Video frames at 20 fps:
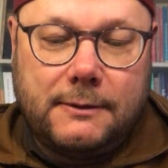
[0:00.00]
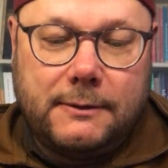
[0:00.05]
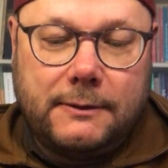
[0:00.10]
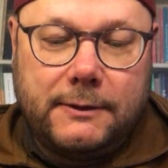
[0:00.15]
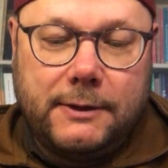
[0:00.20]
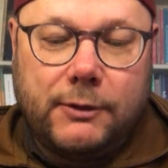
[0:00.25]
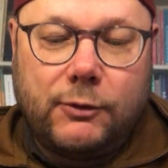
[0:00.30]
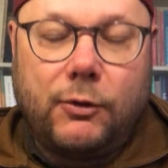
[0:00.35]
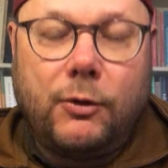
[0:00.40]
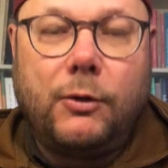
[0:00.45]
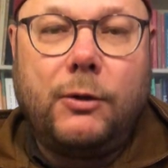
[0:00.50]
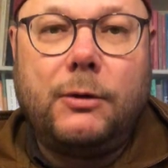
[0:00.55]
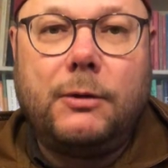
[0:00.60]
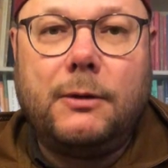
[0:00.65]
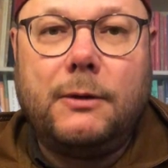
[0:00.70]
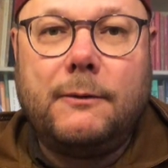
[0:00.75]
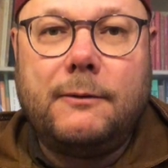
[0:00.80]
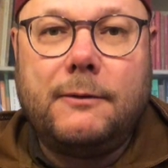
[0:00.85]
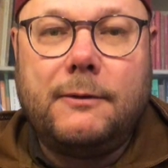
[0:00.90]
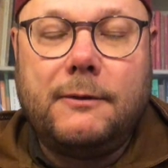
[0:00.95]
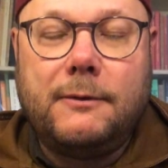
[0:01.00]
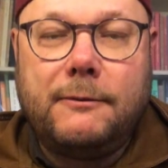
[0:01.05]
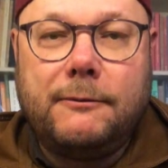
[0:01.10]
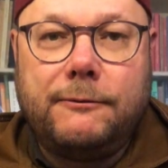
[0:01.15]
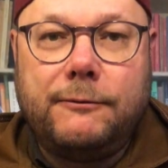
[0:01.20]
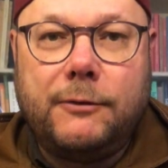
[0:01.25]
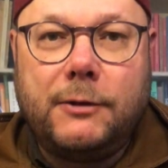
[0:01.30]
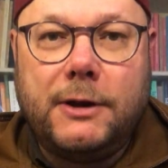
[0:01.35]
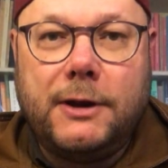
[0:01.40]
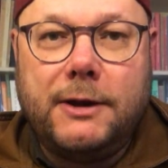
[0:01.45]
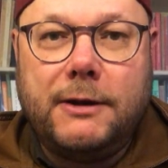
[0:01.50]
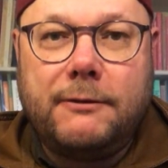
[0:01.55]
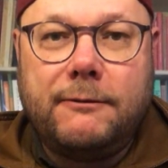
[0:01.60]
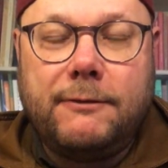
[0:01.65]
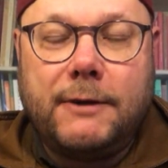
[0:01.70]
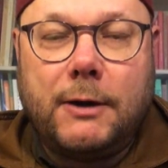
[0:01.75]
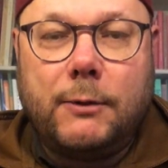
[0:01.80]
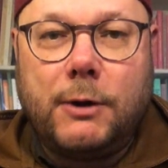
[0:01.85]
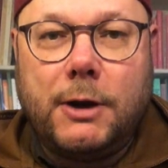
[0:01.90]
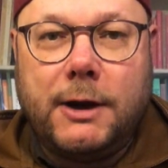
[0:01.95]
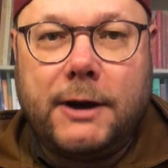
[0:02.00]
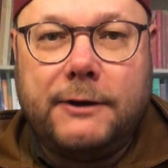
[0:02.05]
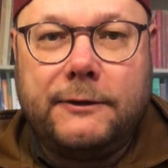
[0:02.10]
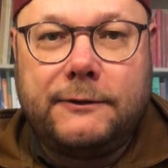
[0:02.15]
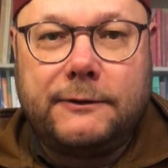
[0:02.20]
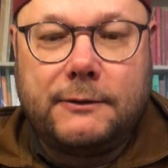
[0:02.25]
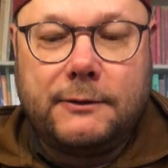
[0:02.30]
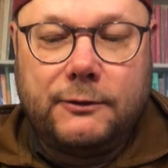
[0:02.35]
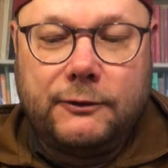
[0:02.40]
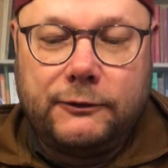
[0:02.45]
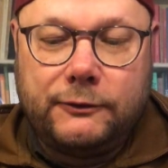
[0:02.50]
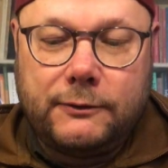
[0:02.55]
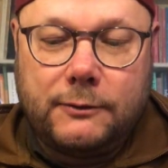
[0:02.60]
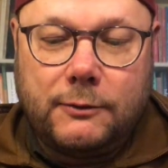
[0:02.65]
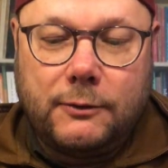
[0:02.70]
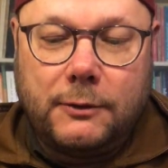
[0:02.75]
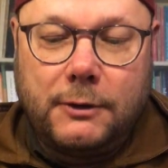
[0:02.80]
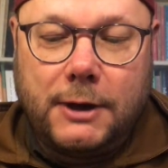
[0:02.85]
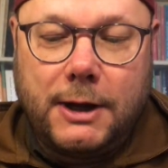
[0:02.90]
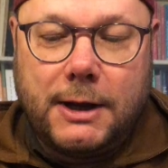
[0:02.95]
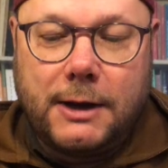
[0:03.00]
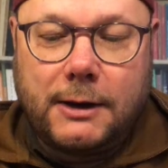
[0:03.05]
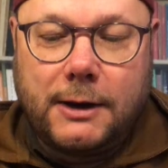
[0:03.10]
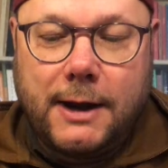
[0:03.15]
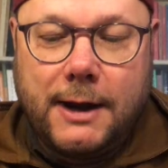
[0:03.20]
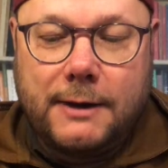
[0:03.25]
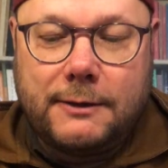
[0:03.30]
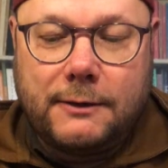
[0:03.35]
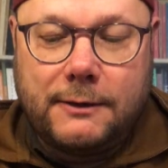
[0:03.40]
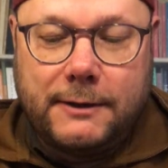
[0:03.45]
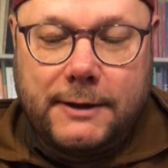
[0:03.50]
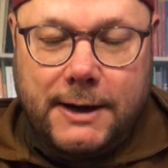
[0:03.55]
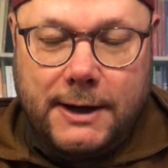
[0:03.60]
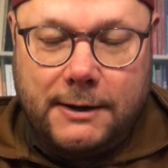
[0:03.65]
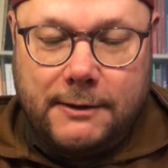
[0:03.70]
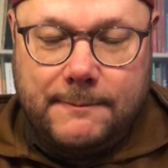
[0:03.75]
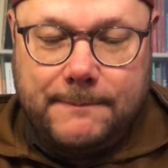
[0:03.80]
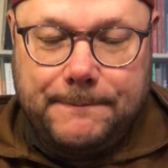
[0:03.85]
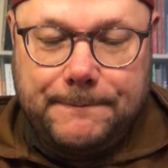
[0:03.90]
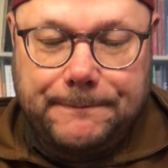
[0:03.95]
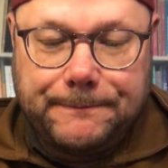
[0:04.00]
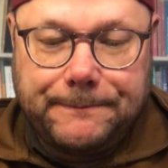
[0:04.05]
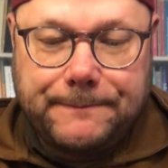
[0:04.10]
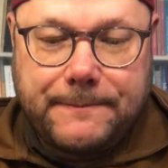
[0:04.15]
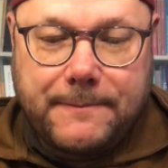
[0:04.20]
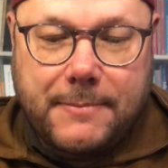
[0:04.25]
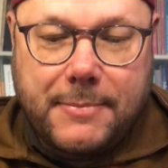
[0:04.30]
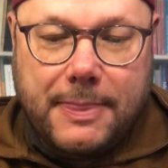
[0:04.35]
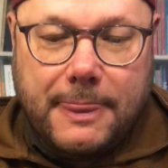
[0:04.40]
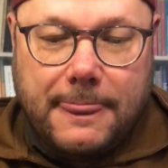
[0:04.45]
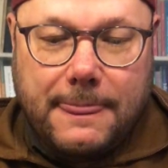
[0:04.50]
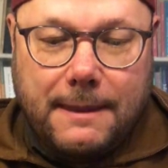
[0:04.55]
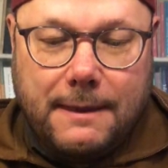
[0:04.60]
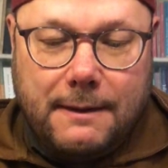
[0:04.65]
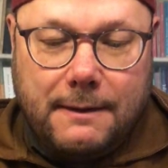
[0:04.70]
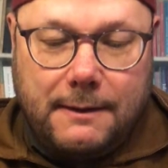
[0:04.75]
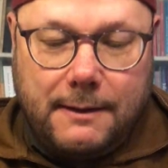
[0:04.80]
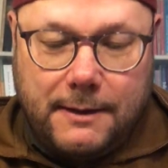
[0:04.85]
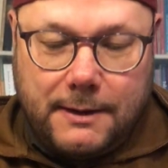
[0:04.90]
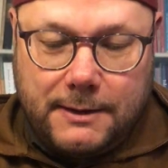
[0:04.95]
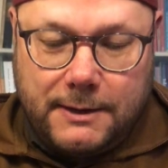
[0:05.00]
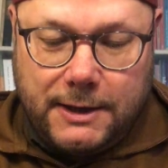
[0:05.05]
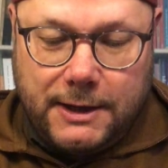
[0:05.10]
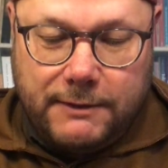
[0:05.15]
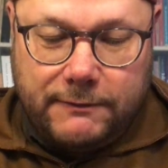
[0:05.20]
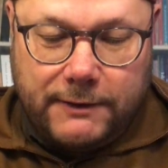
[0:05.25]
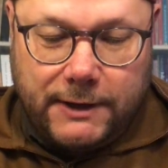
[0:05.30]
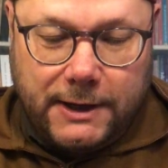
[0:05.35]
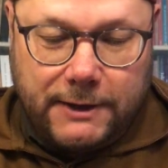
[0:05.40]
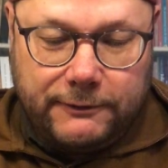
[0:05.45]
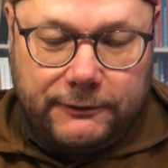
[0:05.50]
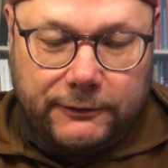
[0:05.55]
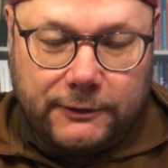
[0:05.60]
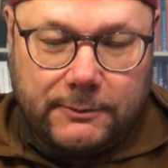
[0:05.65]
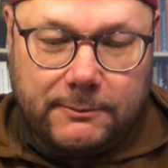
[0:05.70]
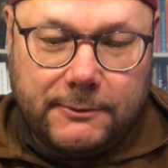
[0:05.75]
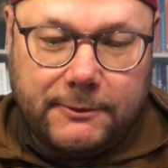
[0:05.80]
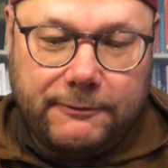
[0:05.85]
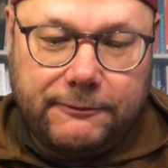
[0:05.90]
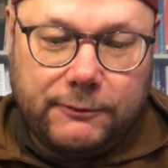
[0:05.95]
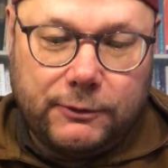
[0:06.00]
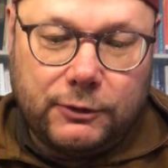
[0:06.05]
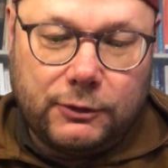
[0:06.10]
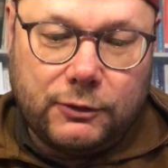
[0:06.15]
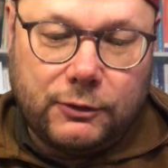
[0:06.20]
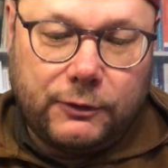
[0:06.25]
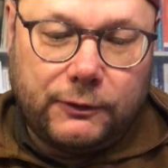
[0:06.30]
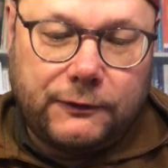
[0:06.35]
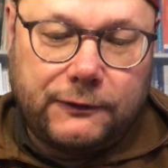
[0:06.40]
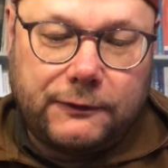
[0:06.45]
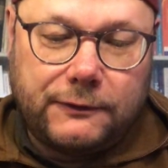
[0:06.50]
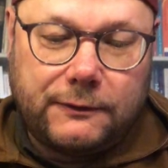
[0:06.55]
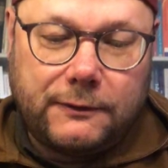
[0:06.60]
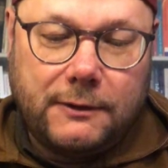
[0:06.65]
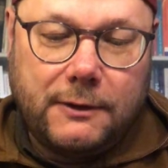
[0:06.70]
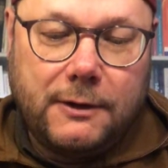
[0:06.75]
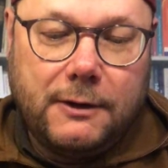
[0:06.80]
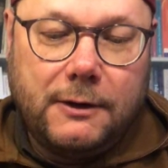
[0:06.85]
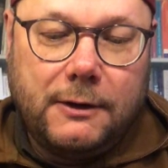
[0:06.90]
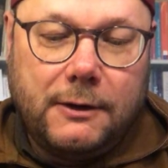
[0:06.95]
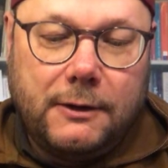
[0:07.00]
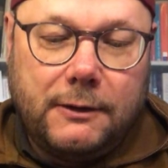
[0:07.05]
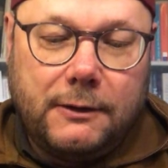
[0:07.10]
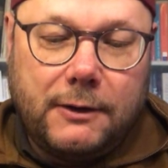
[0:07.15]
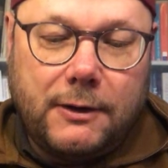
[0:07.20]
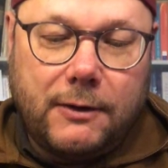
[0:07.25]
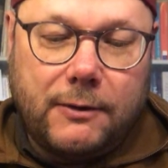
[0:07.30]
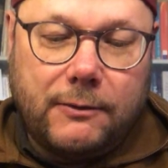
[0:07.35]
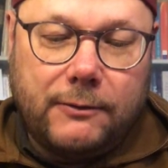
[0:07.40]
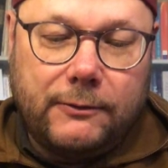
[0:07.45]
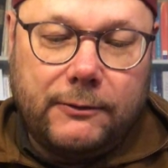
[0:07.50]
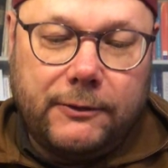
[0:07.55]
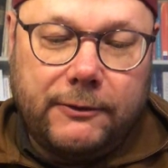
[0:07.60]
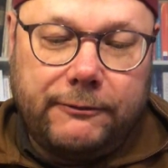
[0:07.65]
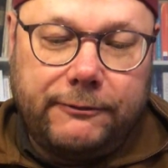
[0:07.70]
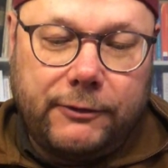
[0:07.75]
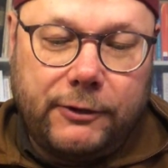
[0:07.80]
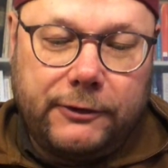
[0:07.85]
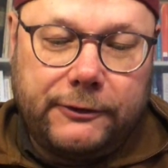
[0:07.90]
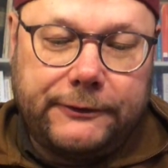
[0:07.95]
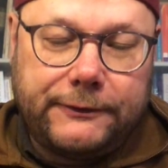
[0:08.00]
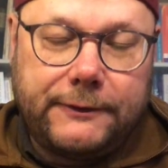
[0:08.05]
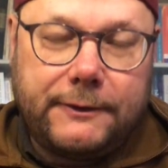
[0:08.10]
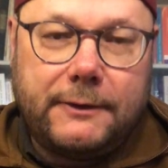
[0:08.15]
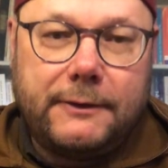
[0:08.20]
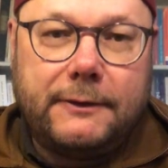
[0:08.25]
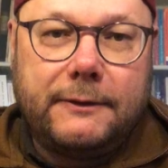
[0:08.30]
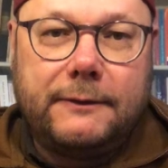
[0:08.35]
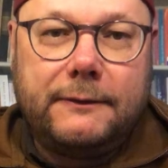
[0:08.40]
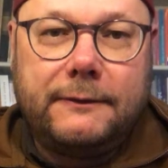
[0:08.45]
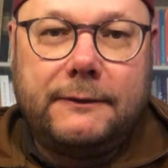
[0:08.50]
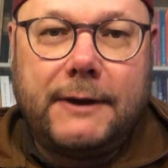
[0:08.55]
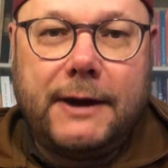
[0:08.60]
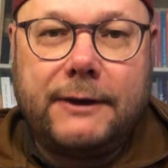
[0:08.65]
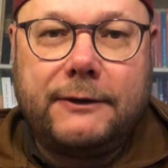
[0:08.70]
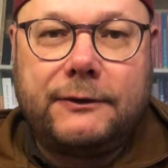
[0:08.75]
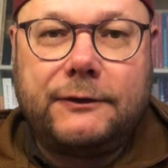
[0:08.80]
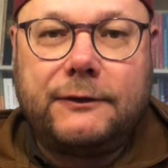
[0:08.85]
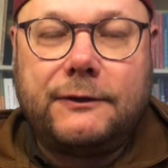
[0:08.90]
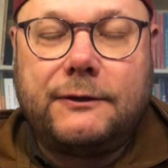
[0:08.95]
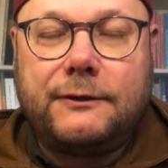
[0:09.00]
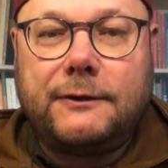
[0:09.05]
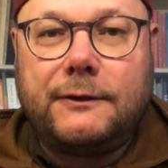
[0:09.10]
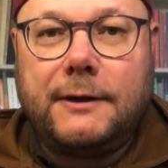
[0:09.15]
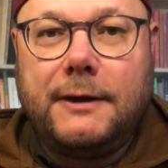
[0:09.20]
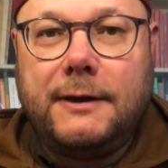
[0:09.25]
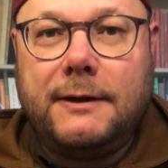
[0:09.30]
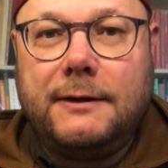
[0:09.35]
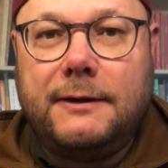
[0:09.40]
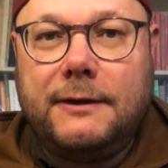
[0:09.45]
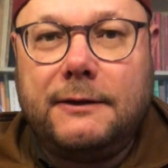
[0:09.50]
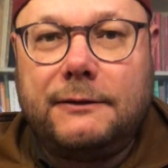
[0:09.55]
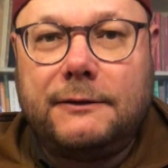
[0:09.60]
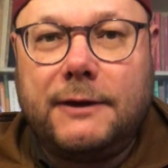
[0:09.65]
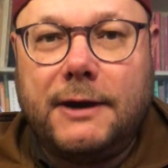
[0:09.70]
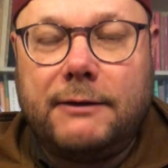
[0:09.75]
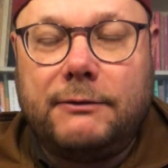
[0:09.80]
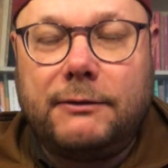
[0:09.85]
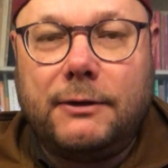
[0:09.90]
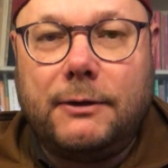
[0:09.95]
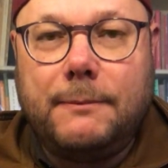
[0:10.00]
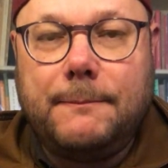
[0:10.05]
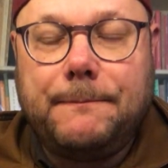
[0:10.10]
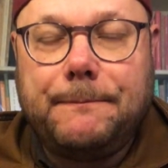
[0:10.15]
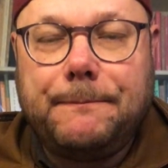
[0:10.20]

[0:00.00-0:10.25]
They're all fully vowelized, so all harakat are there. And they even have some footnotes. Now, the first texts in this level